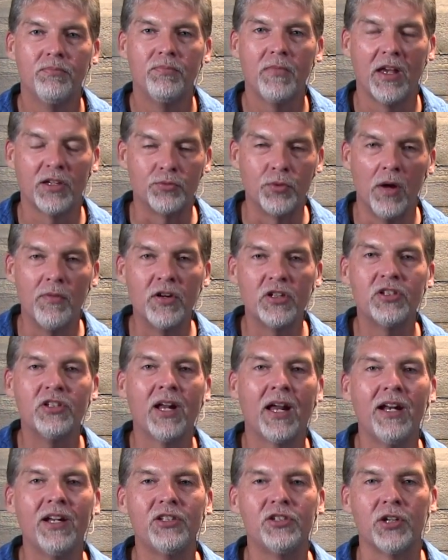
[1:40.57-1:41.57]
As Rivers
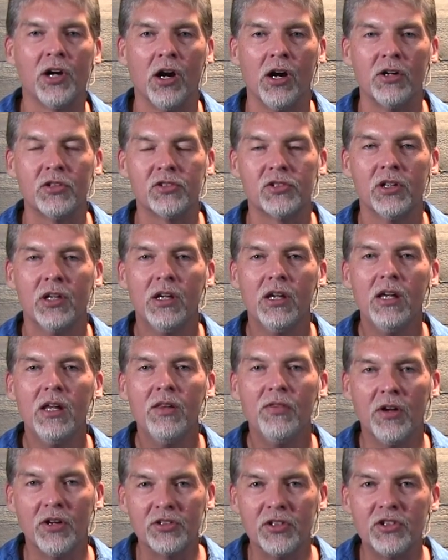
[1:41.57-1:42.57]
United Church,
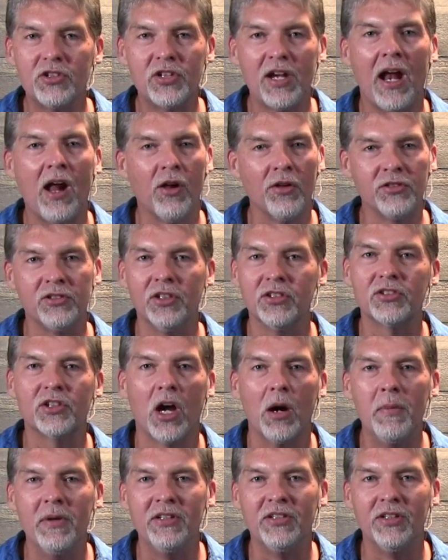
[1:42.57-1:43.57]
there's a challenge that's
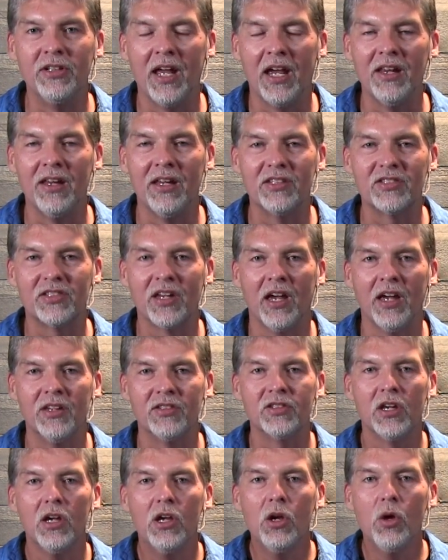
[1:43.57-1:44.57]
coming today that
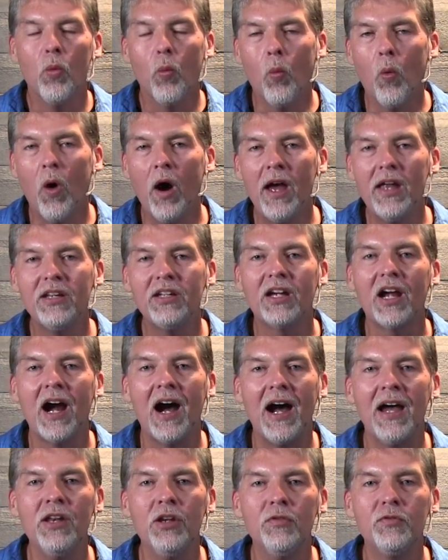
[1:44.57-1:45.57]
says, what
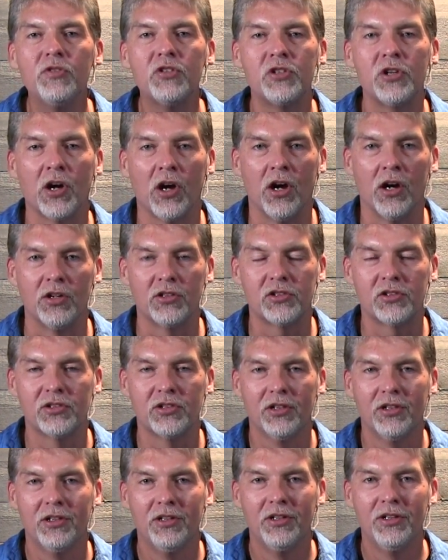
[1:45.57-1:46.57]
kind of church
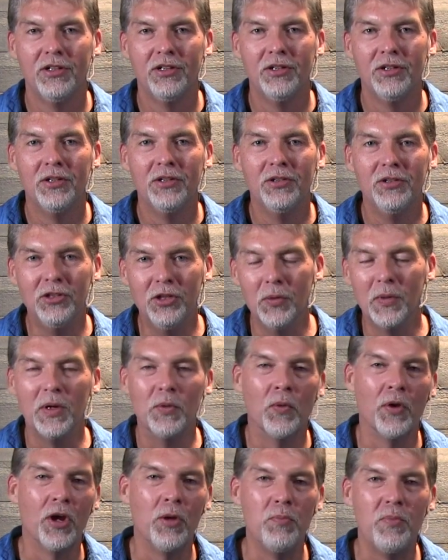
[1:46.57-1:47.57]
do we
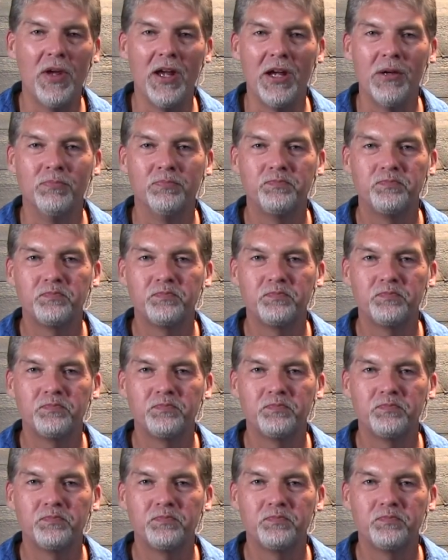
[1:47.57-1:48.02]
want to be?